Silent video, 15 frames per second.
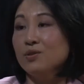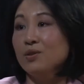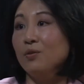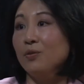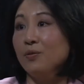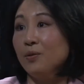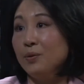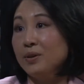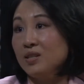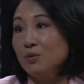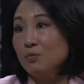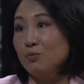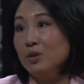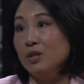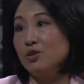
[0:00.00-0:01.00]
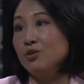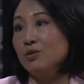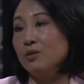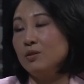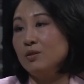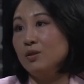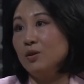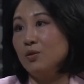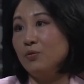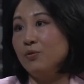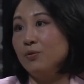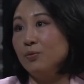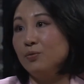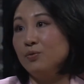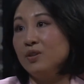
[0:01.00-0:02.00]
authority, which
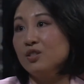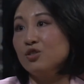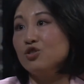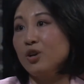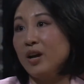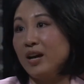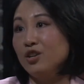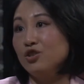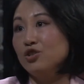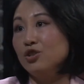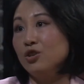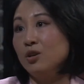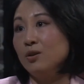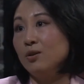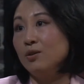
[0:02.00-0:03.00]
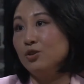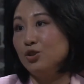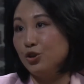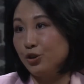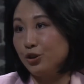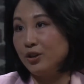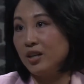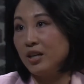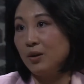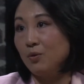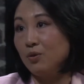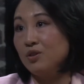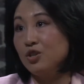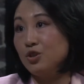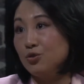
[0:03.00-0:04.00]
through this change journey
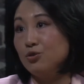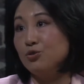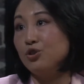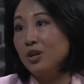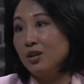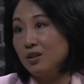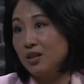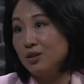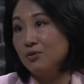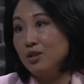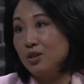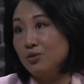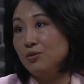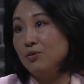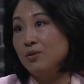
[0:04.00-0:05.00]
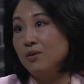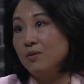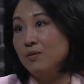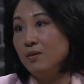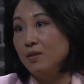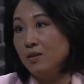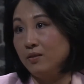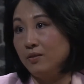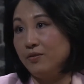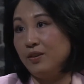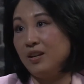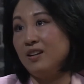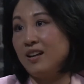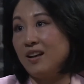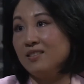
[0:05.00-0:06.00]
or digital journey, you need to
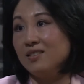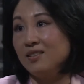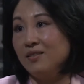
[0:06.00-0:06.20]
figure that.